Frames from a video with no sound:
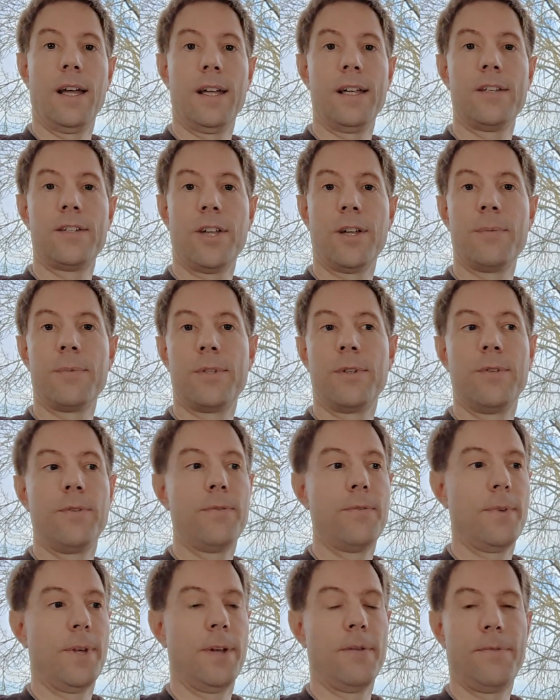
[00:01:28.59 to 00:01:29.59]
in terms
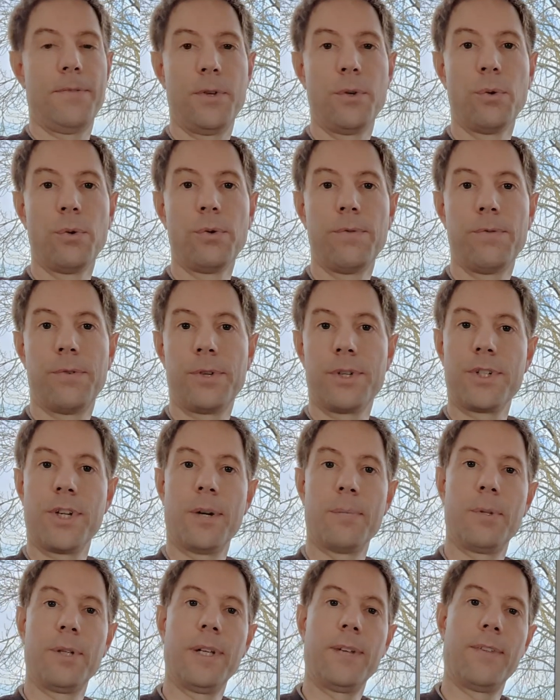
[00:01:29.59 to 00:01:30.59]
of fuel, for
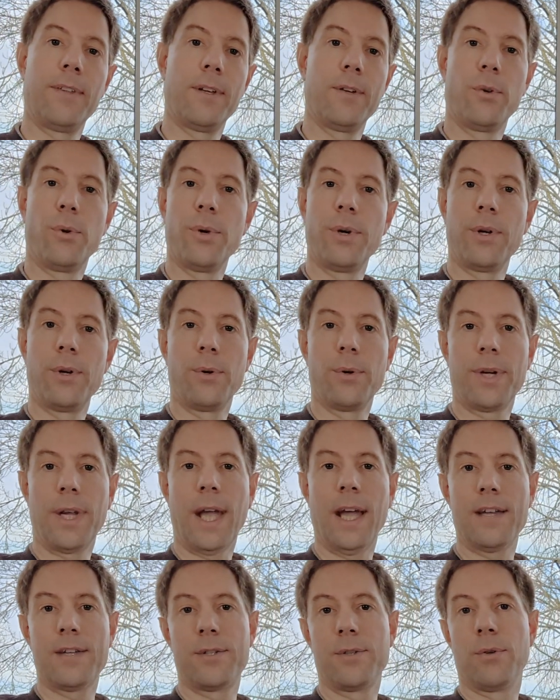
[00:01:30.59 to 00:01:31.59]
example, either oil or
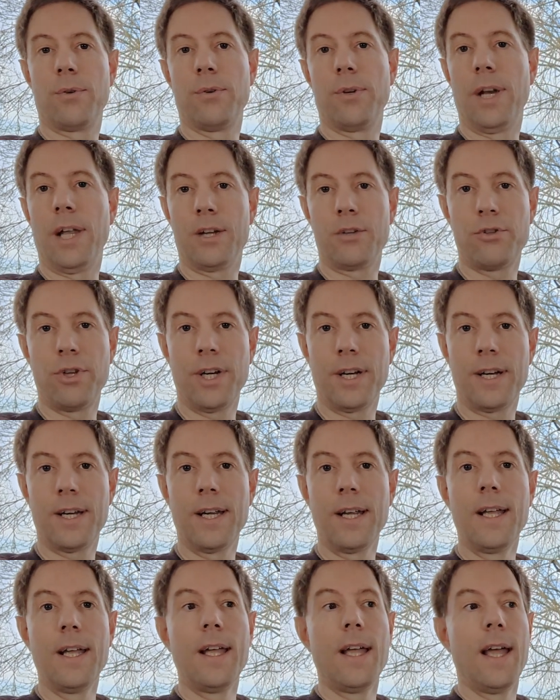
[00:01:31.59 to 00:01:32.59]
gas or
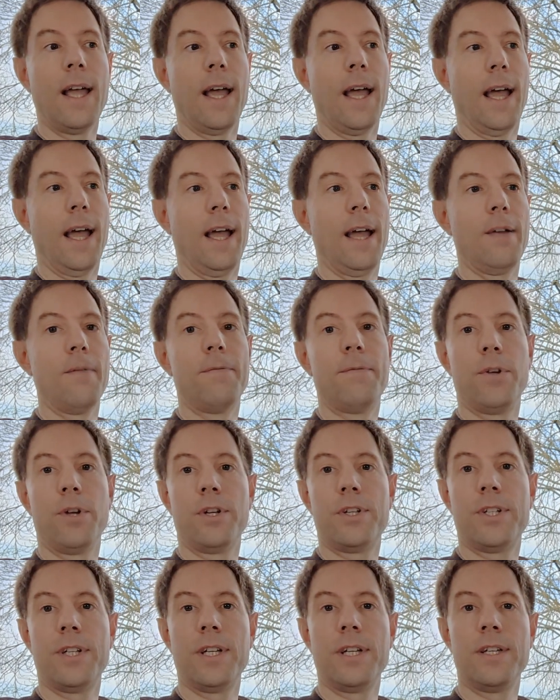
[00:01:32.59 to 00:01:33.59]
electric,
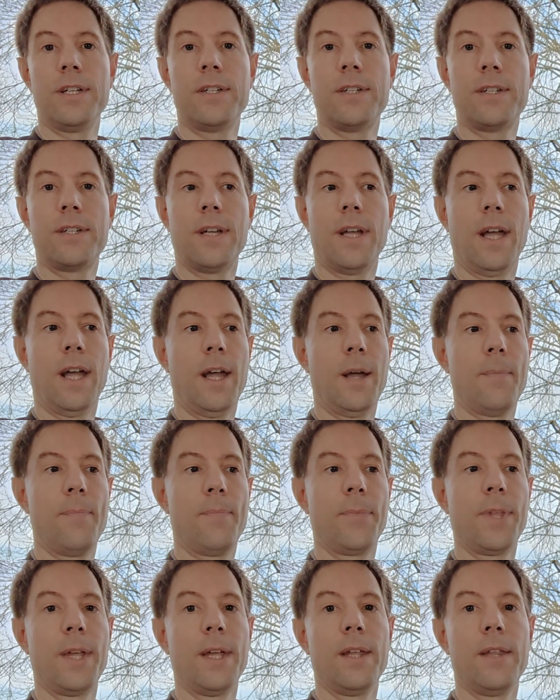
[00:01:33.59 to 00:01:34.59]
versus
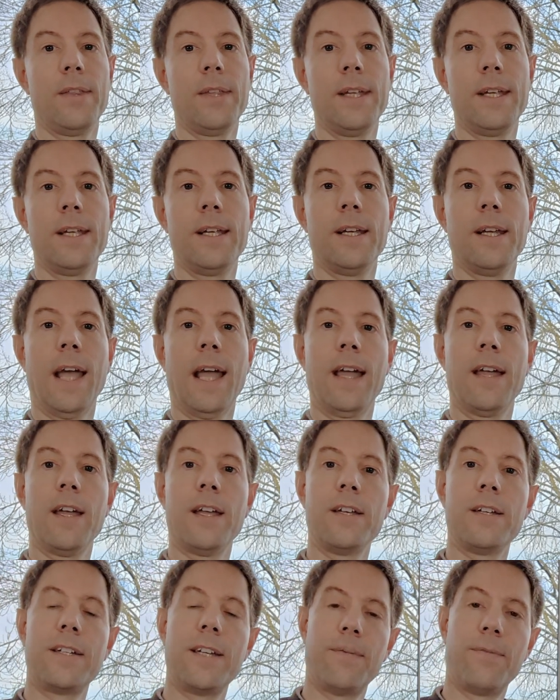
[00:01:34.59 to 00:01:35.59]
the
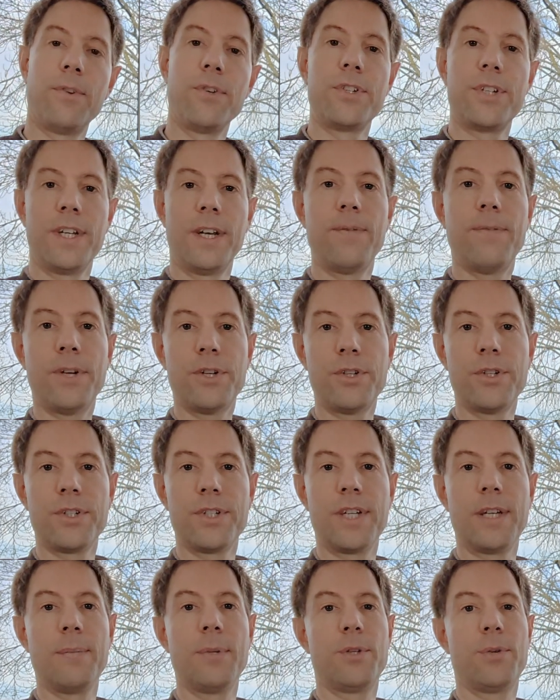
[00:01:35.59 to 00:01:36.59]
difference in
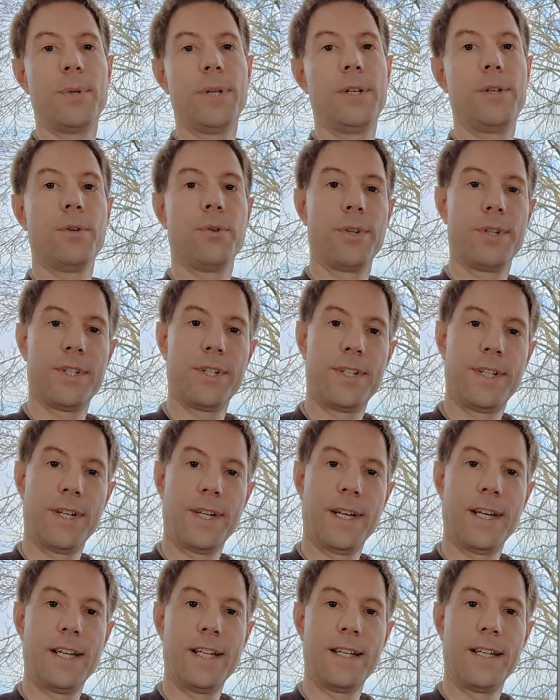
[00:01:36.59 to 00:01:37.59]
efficiency between your
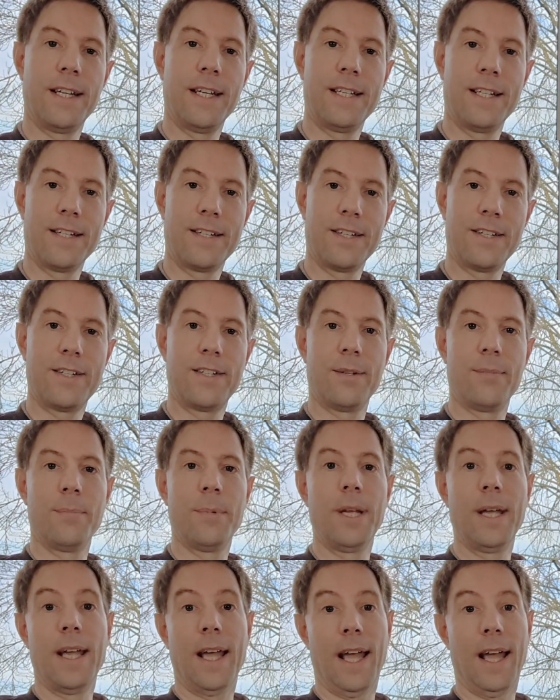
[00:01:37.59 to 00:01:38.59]
existing heating
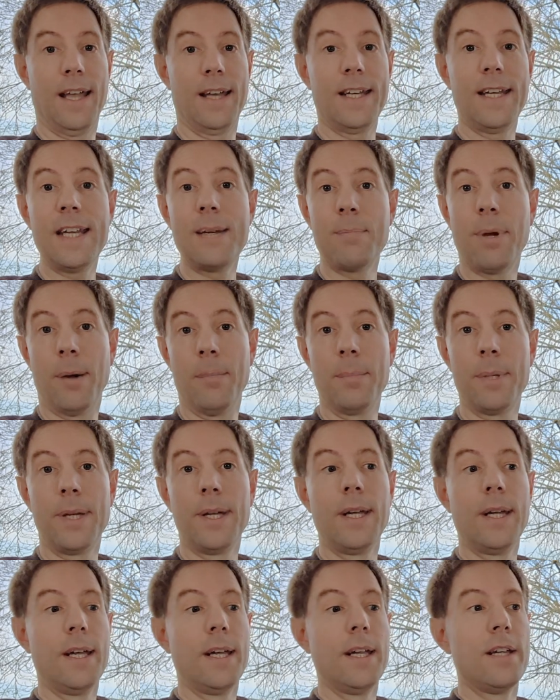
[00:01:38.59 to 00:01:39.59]
system and a heat pump.
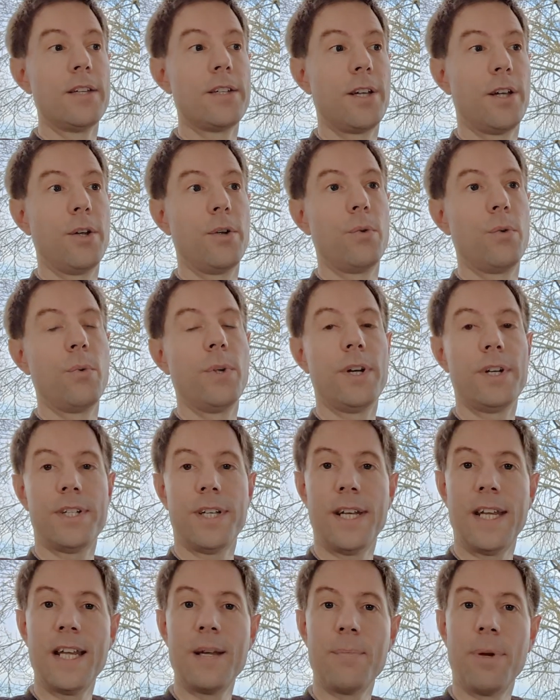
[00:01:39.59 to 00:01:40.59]
So when I
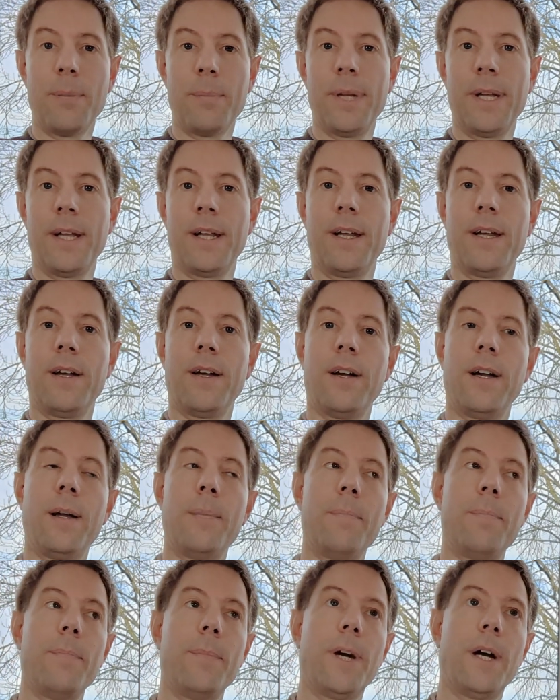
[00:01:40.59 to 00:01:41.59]
say heat pump here,
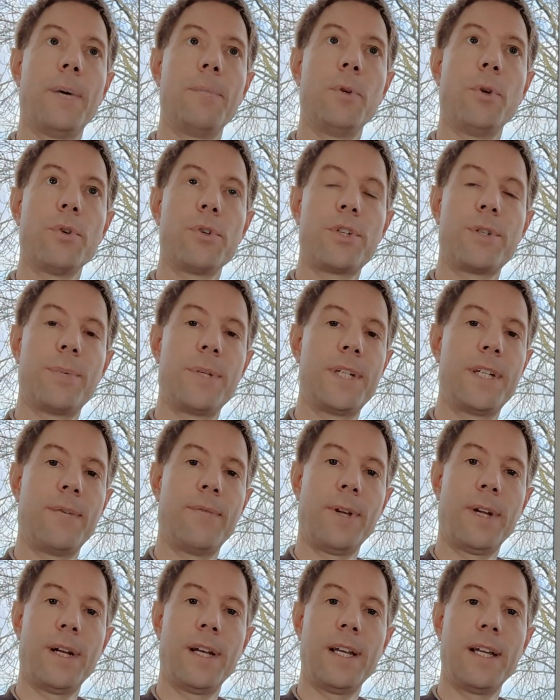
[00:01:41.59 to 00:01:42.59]
I'm not
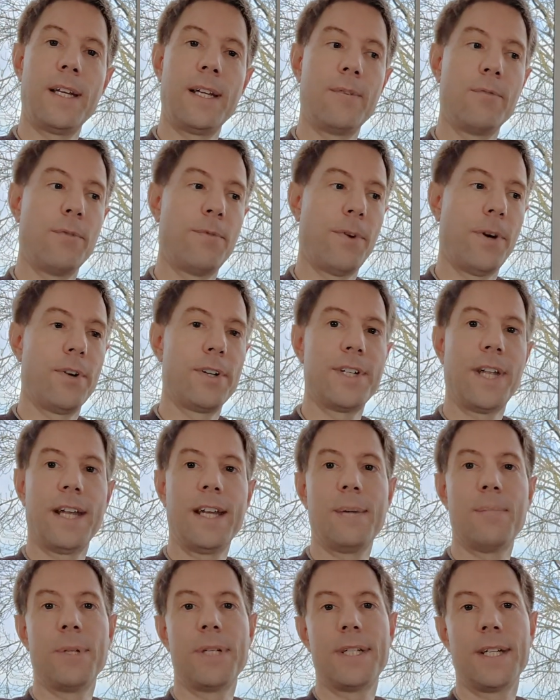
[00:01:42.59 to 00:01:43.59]
specifically referring to
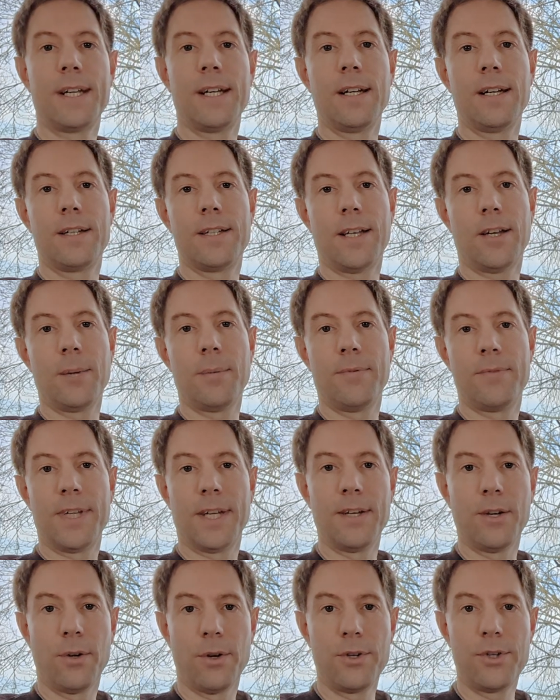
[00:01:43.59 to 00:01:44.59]
any particular type of
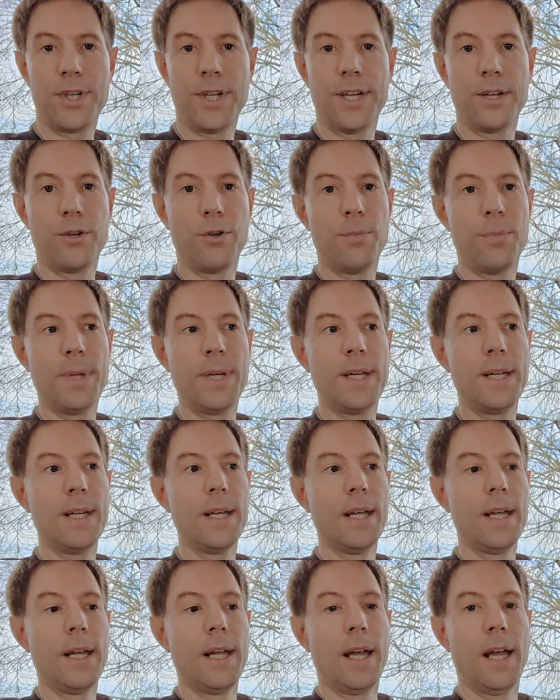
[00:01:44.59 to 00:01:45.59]
technology. It could
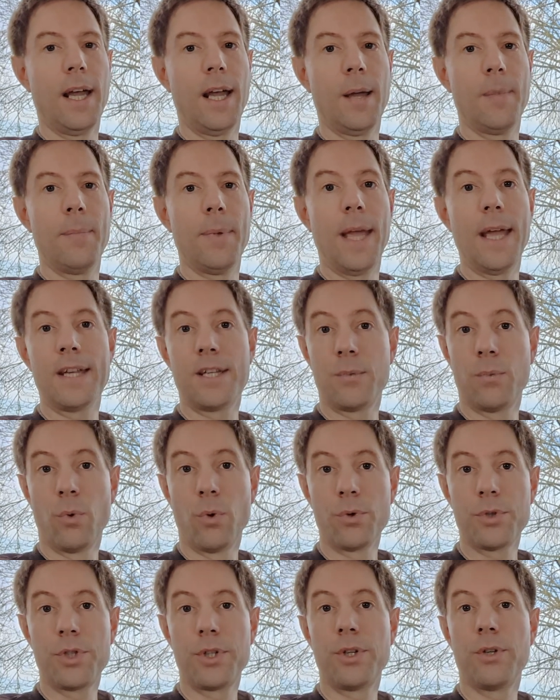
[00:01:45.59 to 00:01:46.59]
be
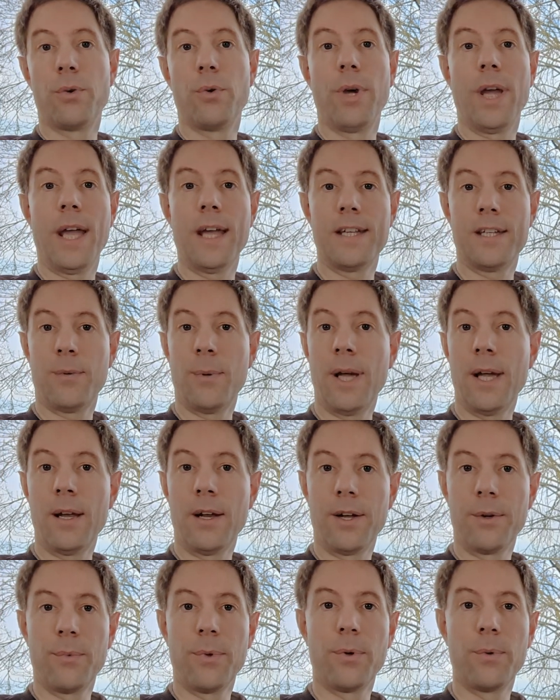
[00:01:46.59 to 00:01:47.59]
air-to-water or air-to-air
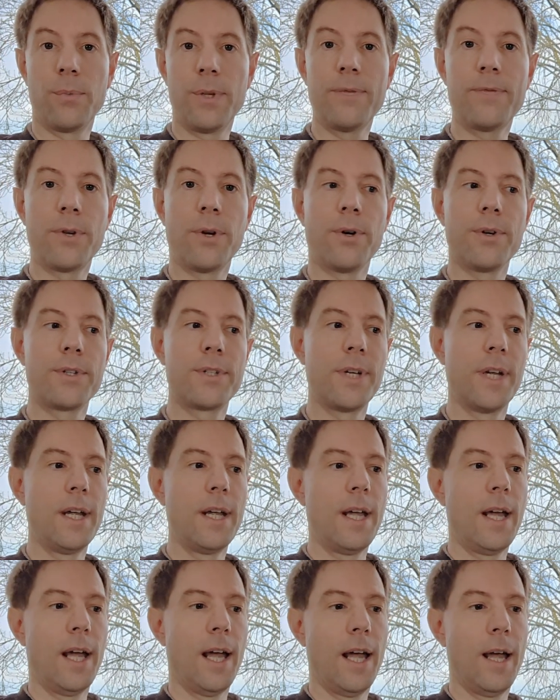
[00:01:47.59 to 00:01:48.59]
like what we've got.
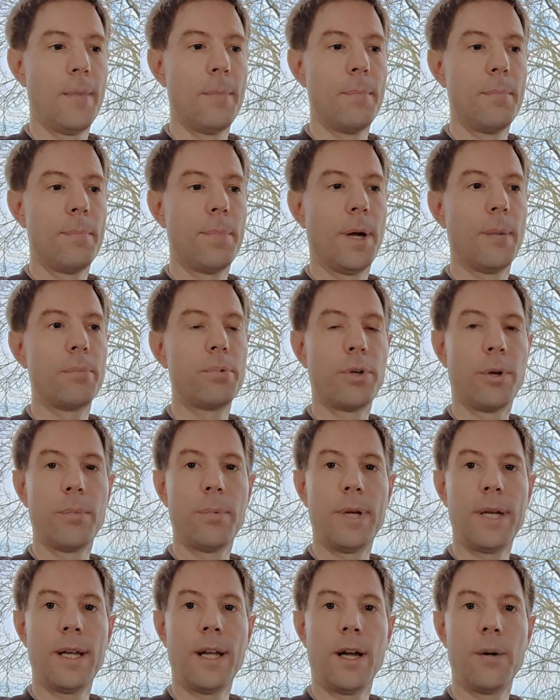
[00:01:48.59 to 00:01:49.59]
But
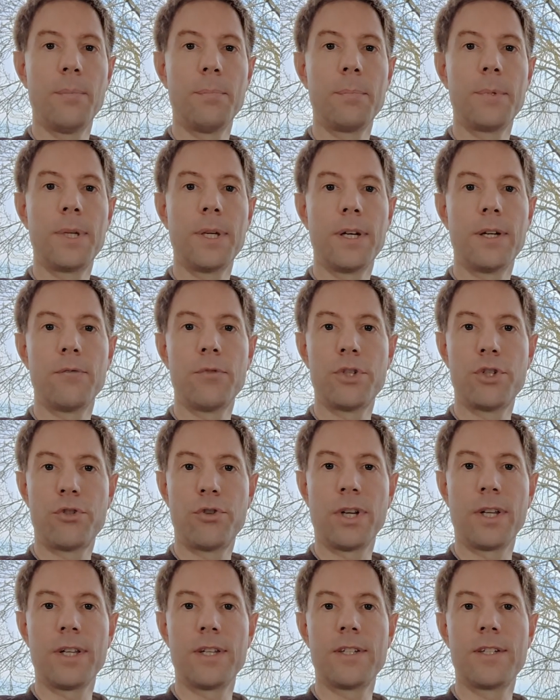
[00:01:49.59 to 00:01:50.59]
probably I'm going to
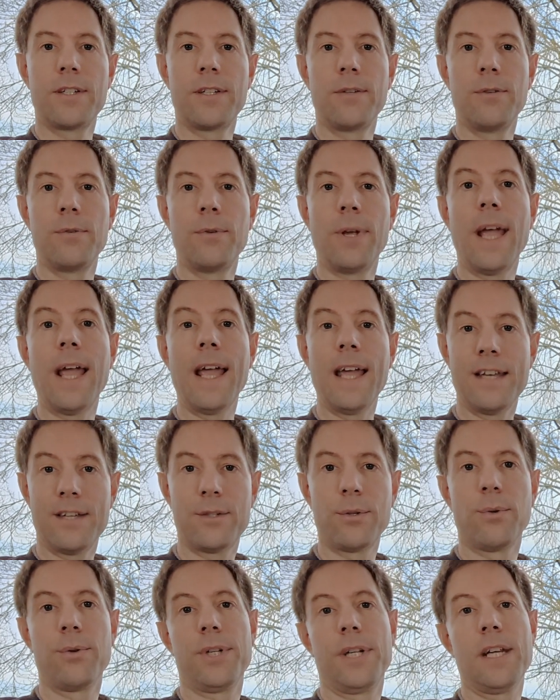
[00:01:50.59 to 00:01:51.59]
restrict this to air
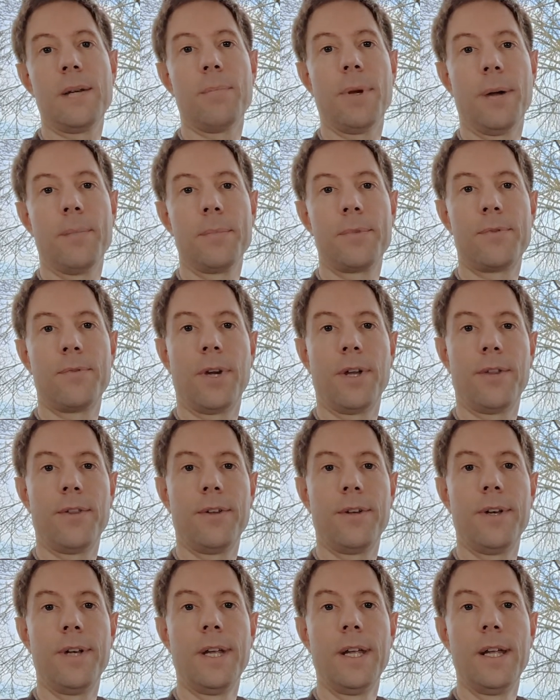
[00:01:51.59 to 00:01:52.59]
source heat pumps rather
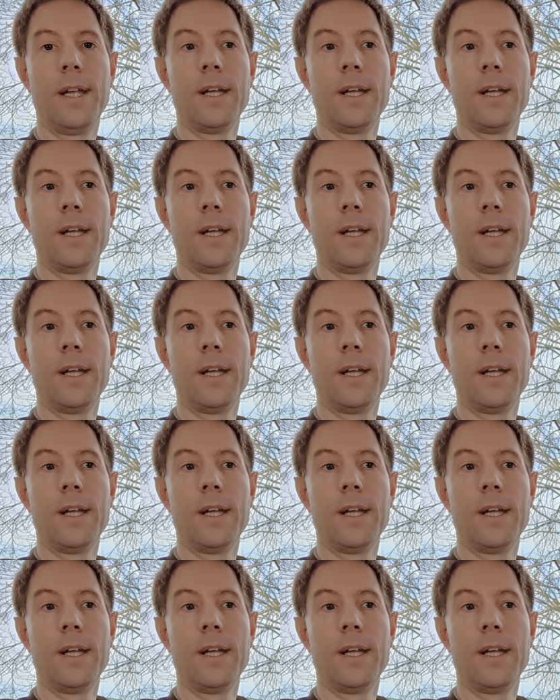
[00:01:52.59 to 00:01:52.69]
than